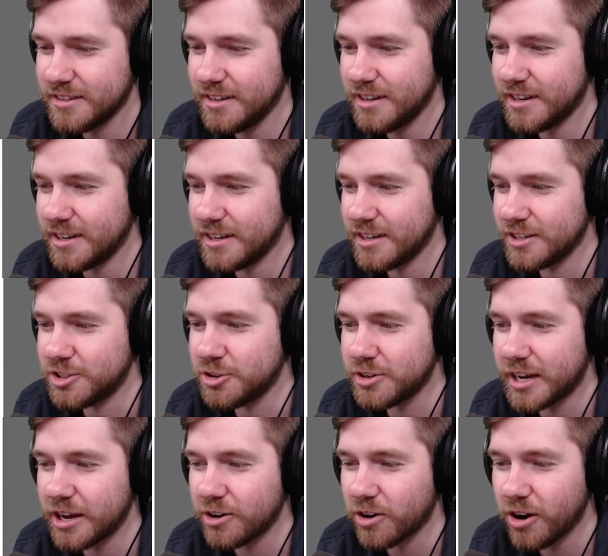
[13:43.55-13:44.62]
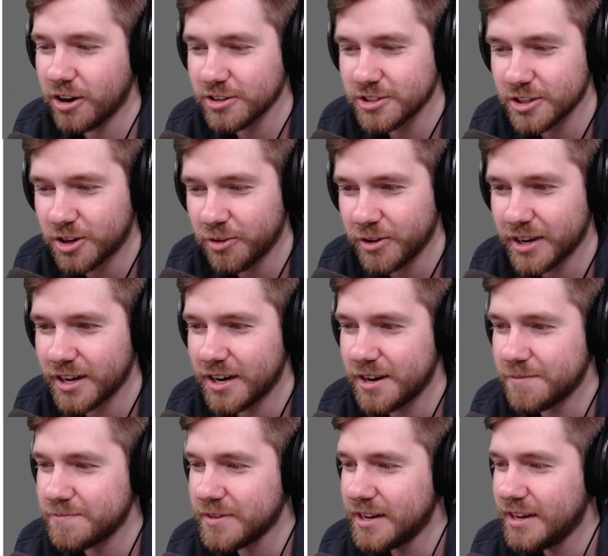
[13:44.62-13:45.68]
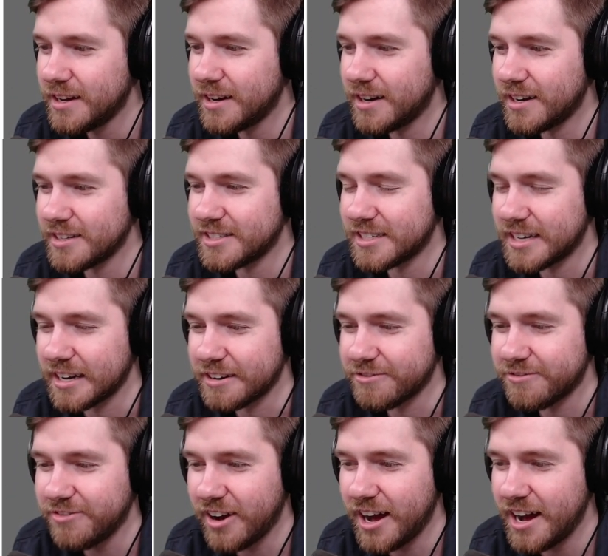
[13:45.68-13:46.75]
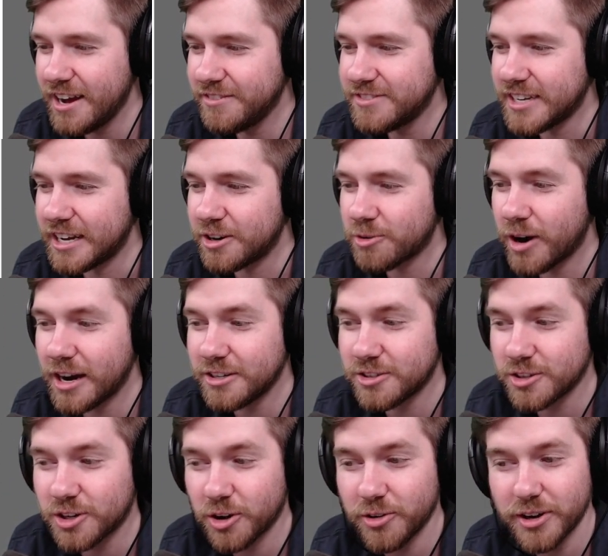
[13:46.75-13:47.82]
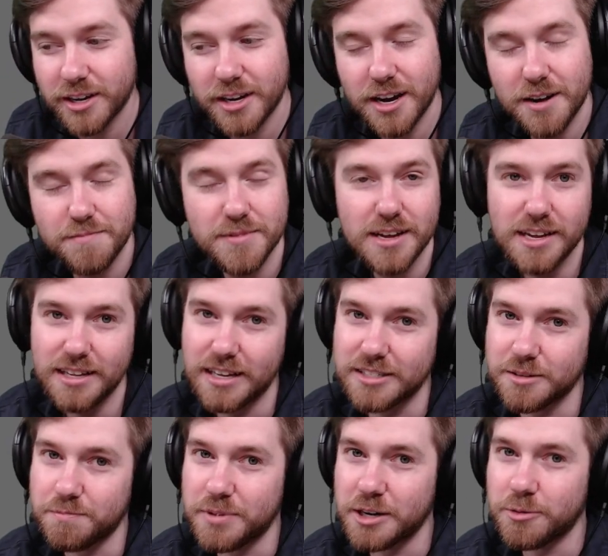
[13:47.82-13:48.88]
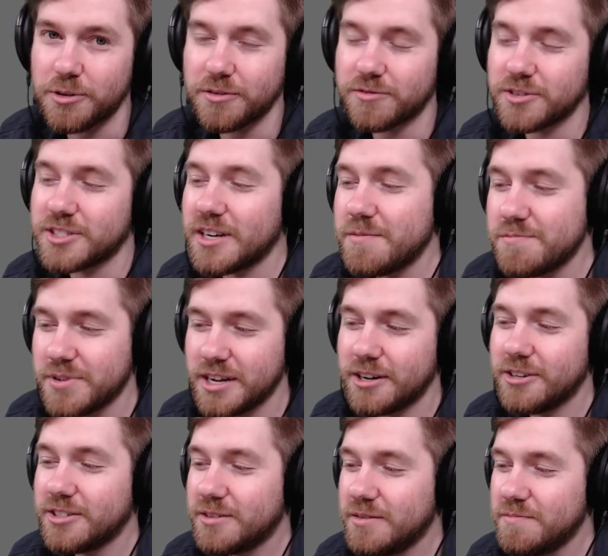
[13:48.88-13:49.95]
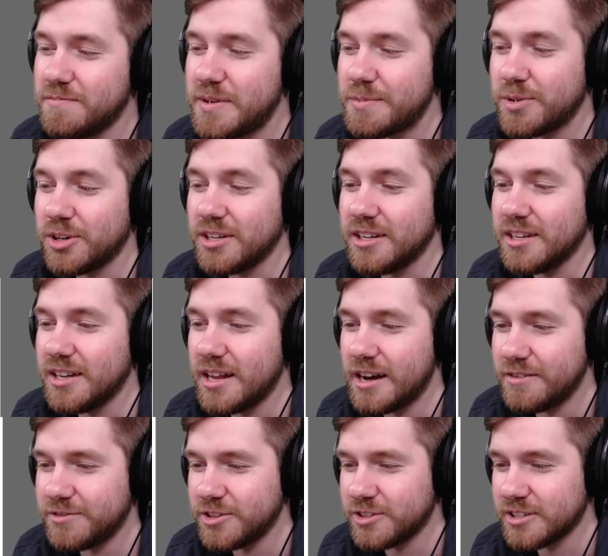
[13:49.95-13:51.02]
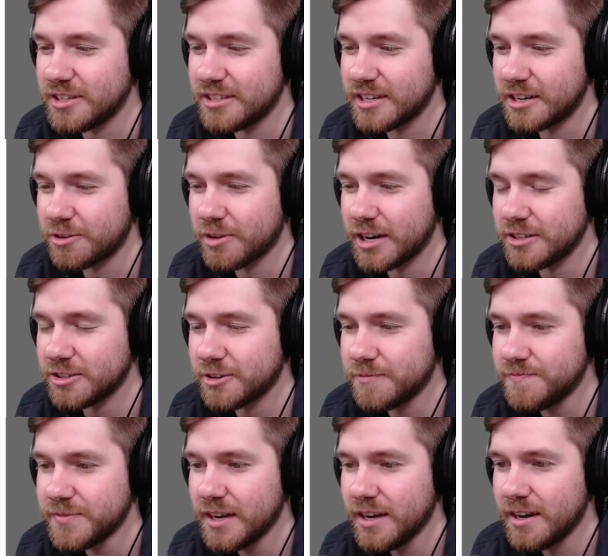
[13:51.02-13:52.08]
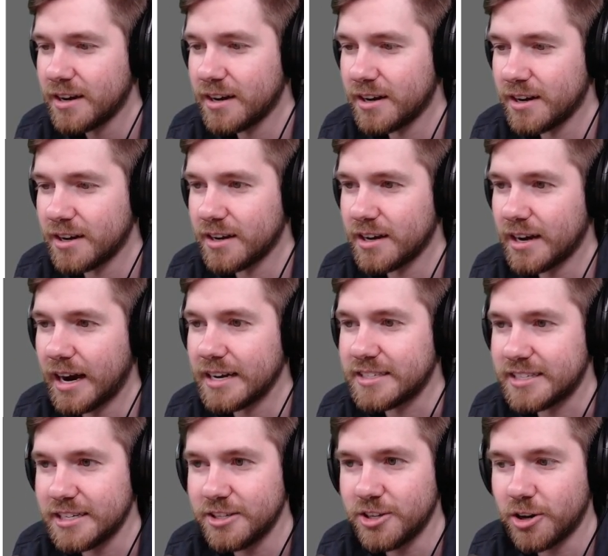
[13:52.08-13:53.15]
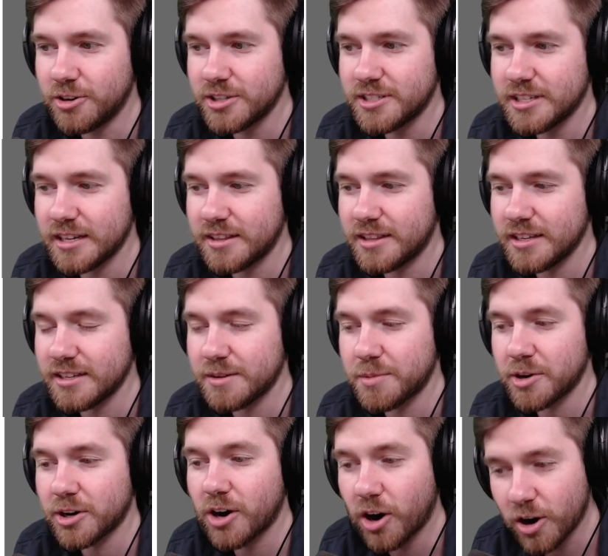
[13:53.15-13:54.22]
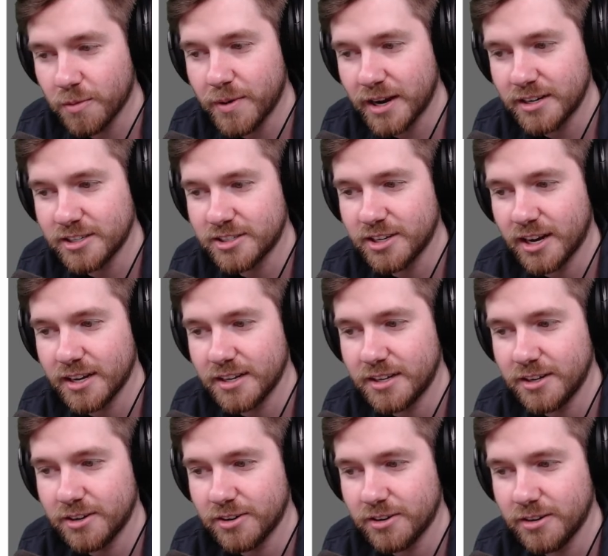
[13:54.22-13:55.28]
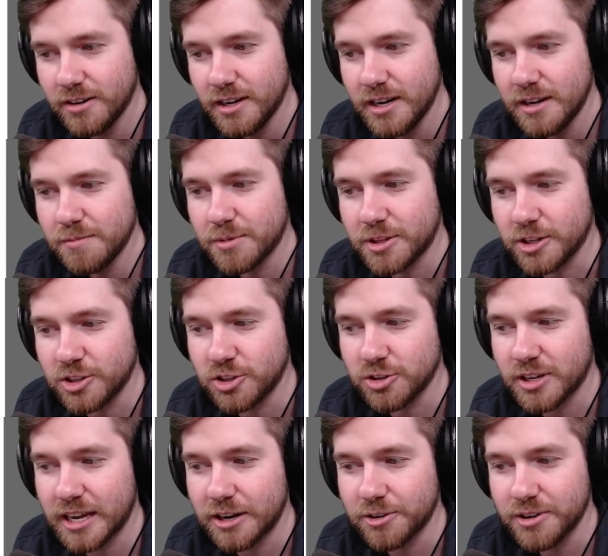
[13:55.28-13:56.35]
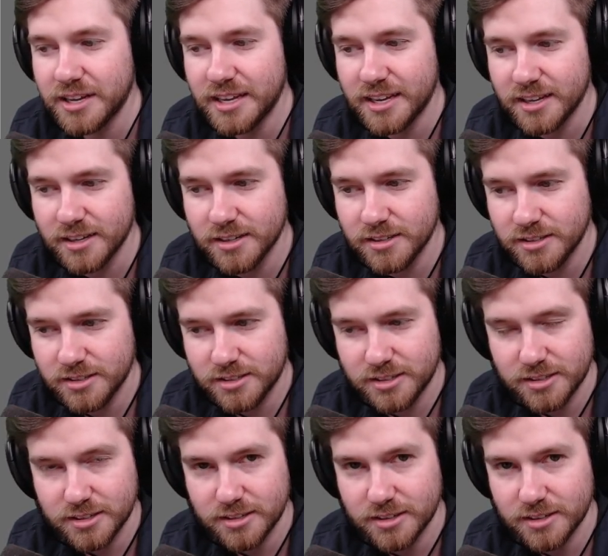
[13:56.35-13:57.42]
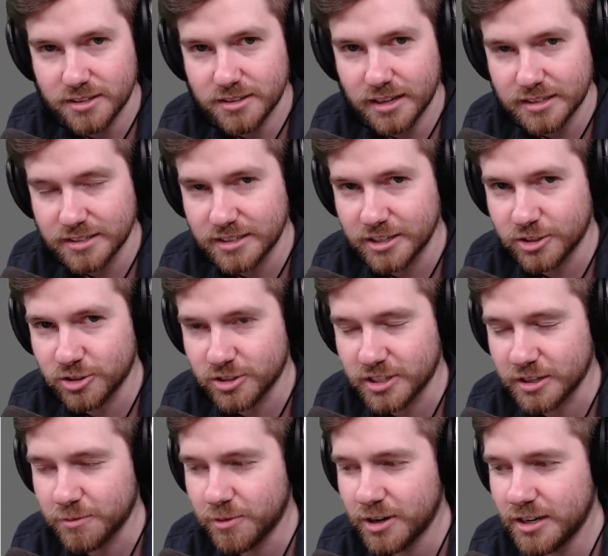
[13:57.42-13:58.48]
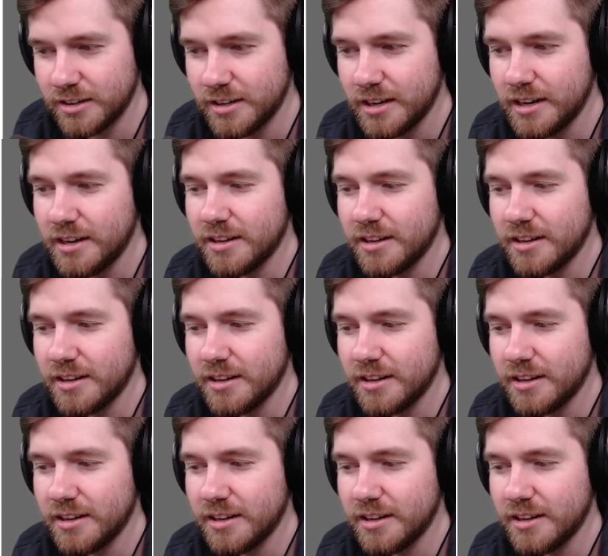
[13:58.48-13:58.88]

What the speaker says: Adjudicator also going up to 95. Tenderizer going up. That's a big one for some players. People love using the Tenderizer. I did notice that the Liberator Carbine is not here, but the Adjudicator is. That's an interesting one.